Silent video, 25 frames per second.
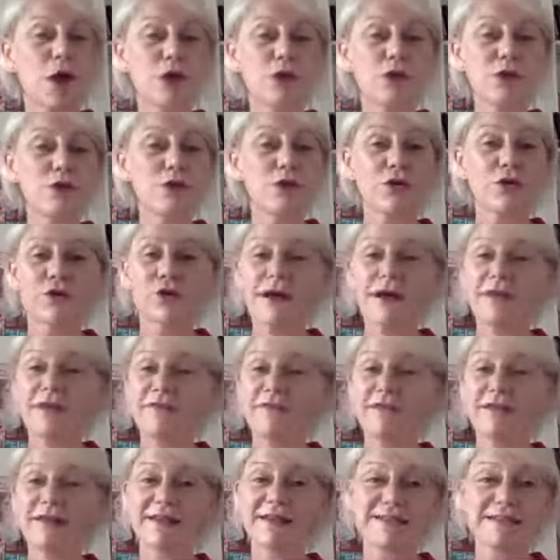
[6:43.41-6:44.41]
Are you
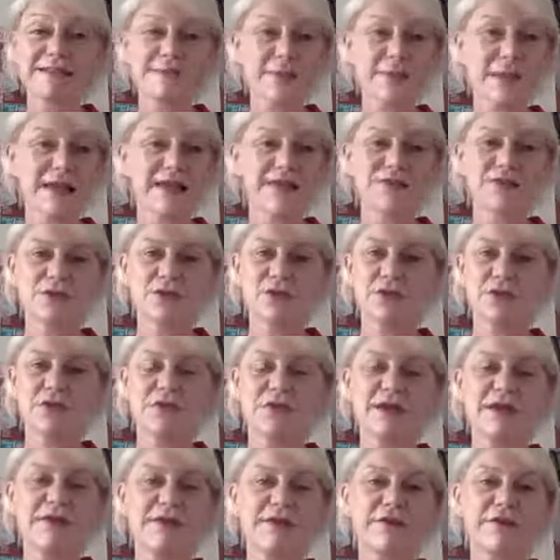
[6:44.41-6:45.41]
craving space? Are you
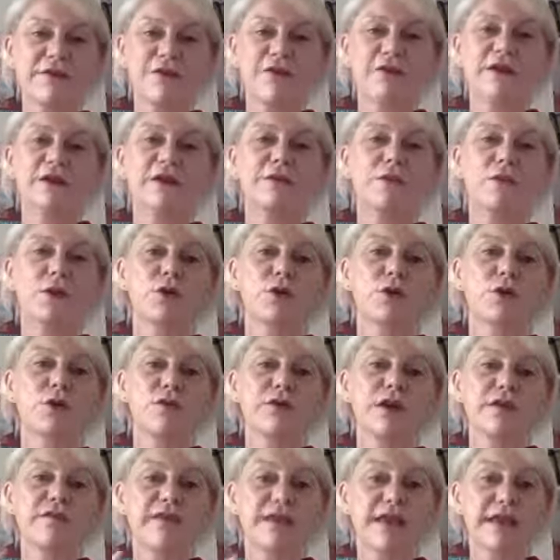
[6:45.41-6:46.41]
craving freedom? Are you
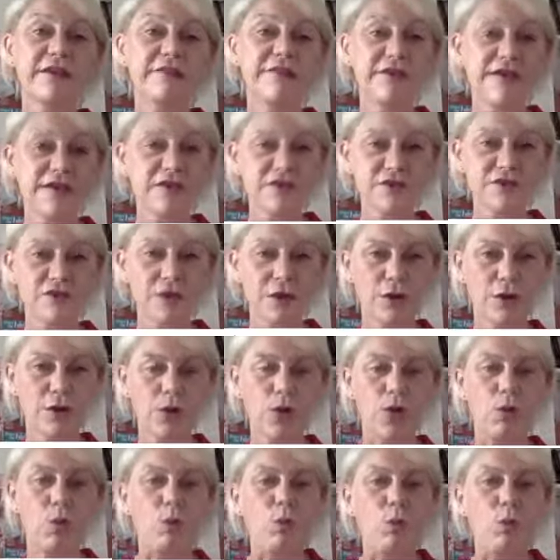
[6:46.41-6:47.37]
craving adventure?